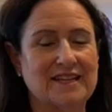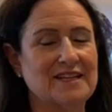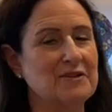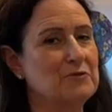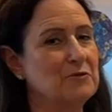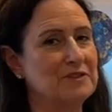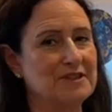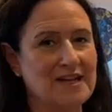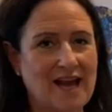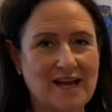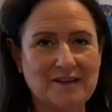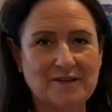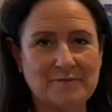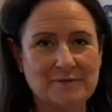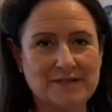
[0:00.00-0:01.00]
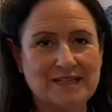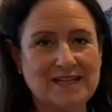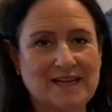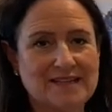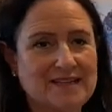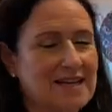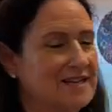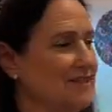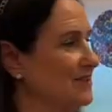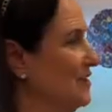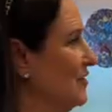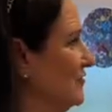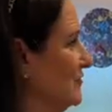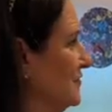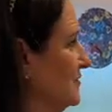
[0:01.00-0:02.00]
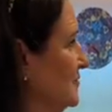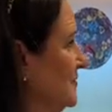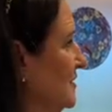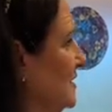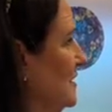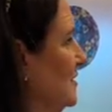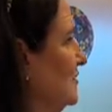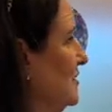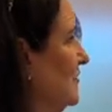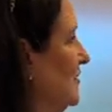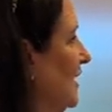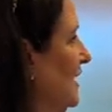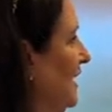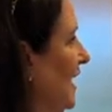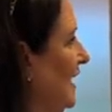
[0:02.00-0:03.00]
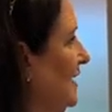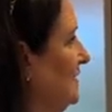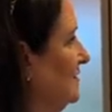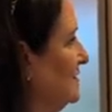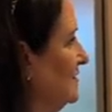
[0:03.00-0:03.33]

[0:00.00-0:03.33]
and it will not be a nice loaf. You've got eight,